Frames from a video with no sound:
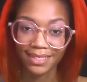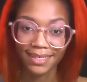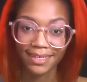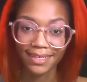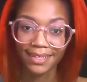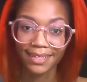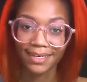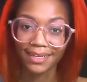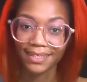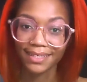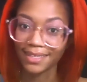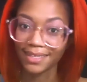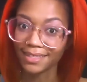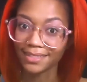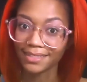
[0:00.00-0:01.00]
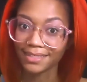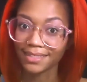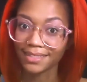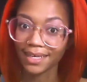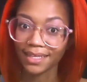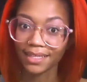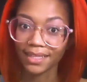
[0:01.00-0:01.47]
And yes,
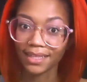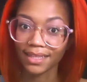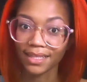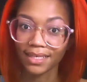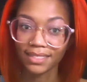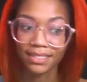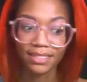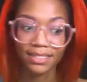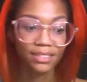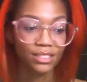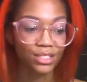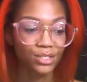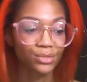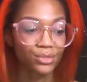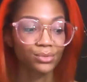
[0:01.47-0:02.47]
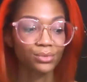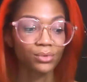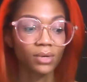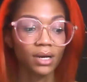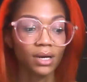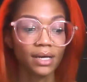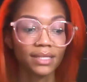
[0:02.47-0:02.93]
let's get
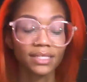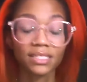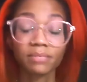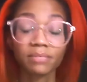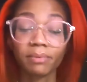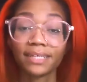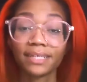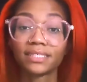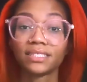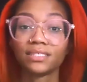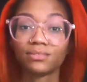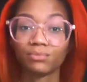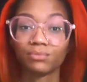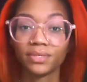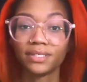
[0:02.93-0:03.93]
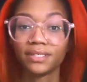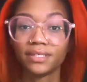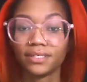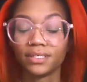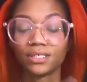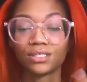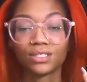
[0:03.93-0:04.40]
into this Pisces
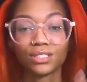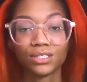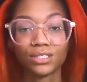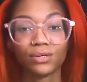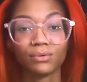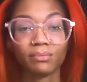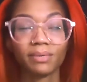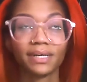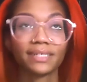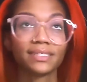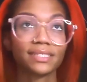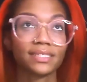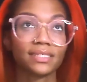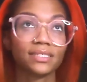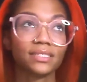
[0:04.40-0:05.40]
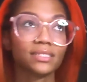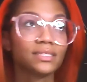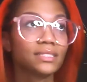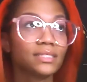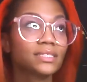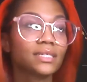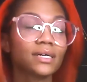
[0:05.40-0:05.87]
reading. So,
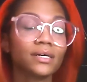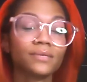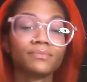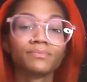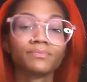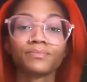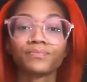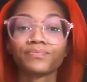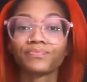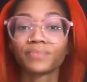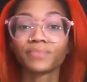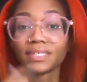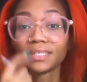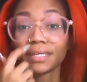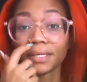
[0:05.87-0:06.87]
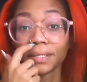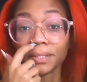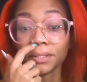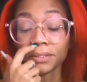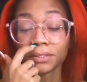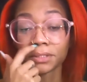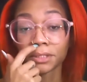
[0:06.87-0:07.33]
Pisces, the
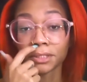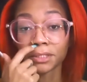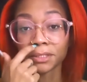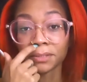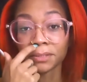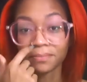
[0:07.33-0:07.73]
energy